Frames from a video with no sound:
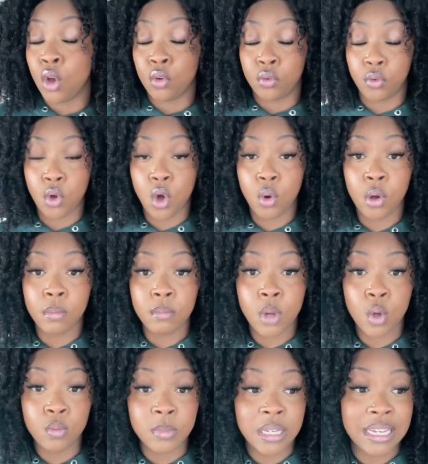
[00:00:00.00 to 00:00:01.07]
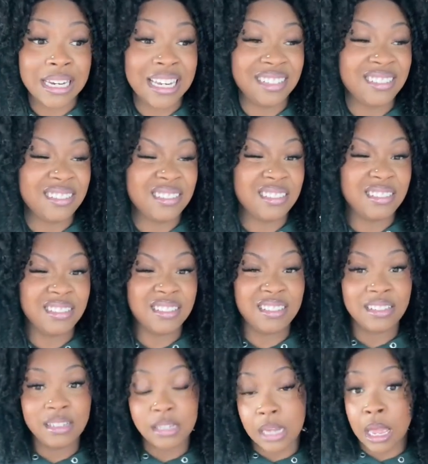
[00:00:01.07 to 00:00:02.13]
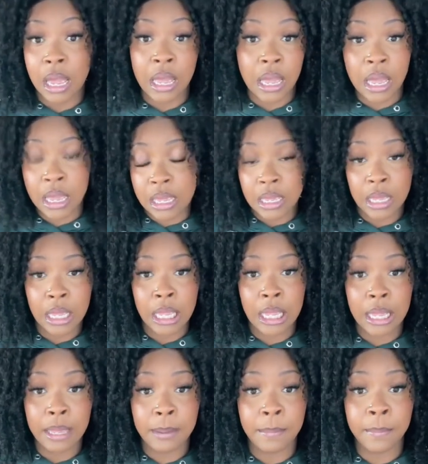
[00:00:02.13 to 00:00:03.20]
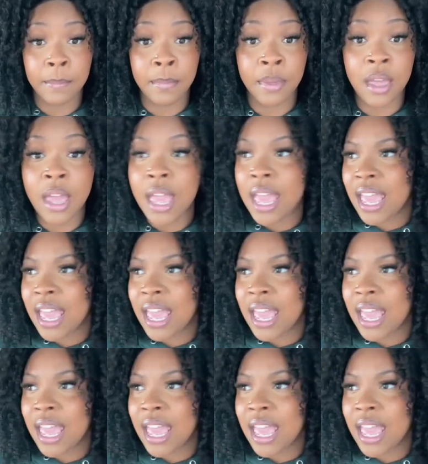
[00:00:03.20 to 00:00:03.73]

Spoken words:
for a moment in time,